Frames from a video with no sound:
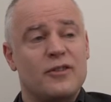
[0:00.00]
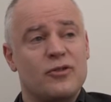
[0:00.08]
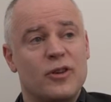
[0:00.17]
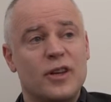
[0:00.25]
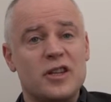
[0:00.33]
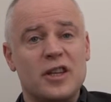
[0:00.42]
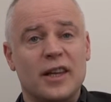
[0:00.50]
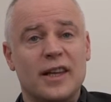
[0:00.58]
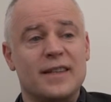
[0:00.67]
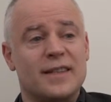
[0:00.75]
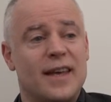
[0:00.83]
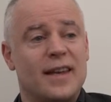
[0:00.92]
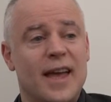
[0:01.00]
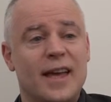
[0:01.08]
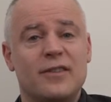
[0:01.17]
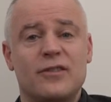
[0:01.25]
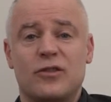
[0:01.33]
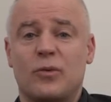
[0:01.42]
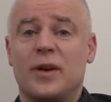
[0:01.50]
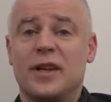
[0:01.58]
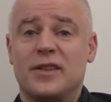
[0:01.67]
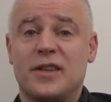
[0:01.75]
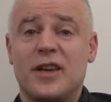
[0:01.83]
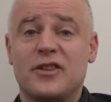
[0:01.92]
Traditionally, it's said 8 to
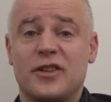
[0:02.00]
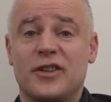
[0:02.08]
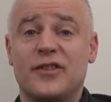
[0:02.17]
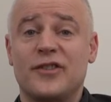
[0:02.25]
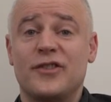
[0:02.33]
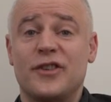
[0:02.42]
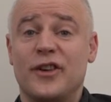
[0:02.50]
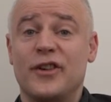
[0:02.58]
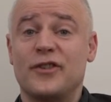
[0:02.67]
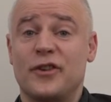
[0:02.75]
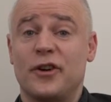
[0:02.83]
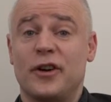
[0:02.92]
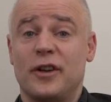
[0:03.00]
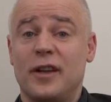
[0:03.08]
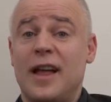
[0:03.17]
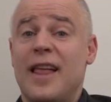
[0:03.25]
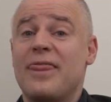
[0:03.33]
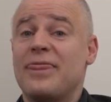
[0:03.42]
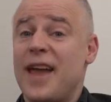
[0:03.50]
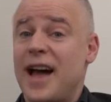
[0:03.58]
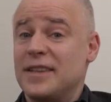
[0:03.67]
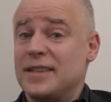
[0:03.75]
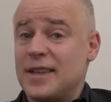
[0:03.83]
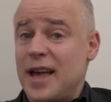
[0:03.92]
20 sessions is good.
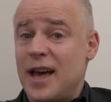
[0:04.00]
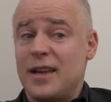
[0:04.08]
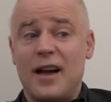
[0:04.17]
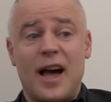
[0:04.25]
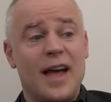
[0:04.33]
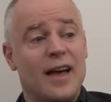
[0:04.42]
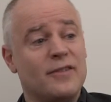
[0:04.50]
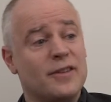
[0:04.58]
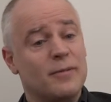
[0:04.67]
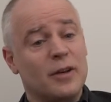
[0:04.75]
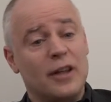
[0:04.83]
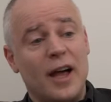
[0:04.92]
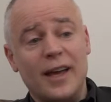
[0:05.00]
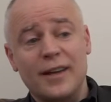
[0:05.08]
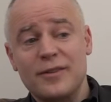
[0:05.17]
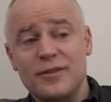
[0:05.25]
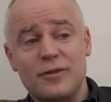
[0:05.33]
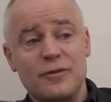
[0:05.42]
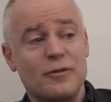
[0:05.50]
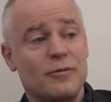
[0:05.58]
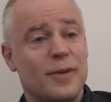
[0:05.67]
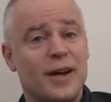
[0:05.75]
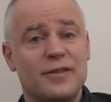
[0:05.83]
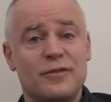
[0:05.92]
That said, I have some clients who
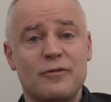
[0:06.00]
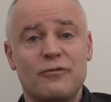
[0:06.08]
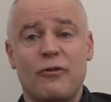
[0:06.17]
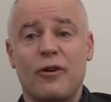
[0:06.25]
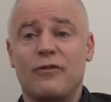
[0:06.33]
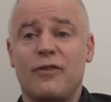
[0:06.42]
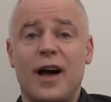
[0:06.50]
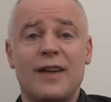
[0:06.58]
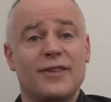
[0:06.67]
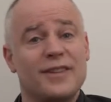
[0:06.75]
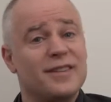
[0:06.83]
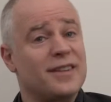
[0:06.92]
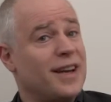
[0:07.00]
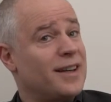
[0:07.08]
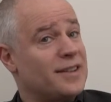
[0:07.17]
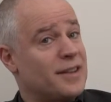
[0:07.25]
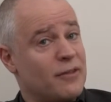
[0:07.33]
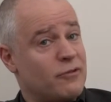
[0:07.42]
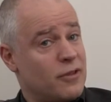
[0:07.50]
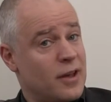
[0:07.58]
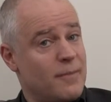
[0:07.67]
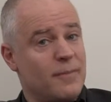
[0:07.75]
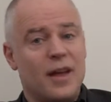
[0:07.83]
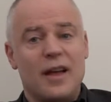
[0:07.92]
might do 4 or 5 and decide it's not for
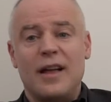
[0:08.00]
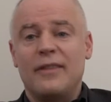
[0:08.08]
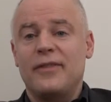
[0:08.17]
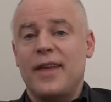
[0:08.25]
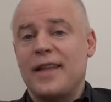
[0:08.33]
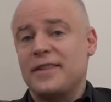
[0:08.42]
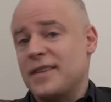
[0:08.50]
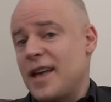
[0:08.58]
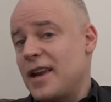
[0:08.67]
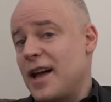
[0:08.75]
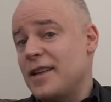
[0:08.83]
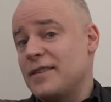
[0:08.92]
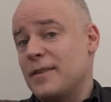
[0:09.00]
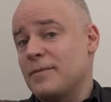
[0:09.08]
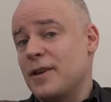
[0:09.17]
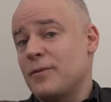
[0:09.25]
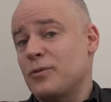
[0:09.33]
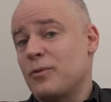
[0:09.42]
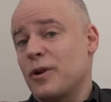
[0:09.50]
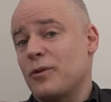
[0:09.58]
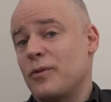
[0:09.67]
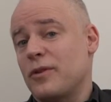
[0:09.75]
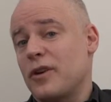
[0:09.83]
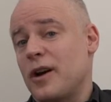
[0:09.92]
them. That said, I sometimes
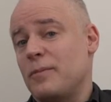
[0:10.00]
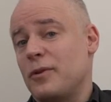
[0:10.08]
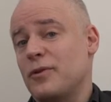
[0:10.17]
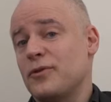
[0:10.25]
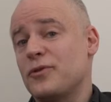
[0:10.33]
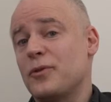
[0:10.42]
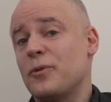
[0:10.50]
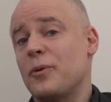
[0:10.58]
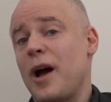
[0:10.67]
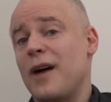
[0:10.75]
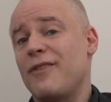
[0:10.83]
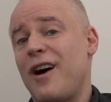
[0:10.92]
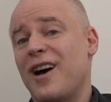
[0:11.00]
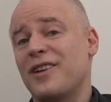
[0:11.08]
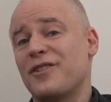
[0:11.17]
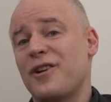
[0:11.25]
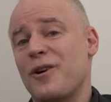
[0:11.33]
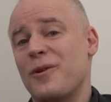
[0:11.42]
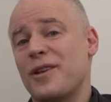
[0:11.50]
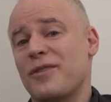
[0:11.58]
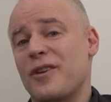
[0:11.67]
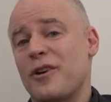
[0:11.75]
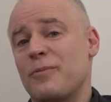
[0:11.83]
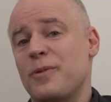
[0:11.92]
work with couples who have ongoing
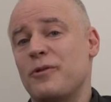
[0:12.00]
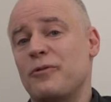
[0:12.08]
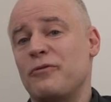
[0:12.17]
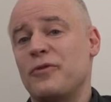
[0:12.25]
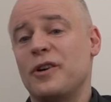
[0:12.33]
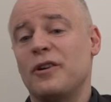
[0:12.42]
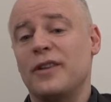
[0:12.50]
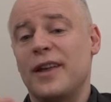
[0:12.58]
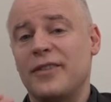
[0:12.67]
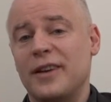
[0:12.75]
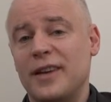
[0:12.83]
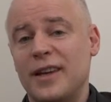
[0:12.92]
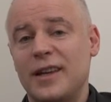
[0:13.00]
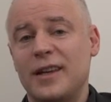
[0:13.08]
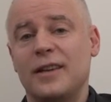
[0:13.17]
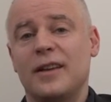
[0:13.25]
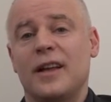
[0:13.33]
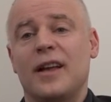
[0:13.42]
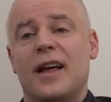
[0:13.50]
therapy who feel that the need,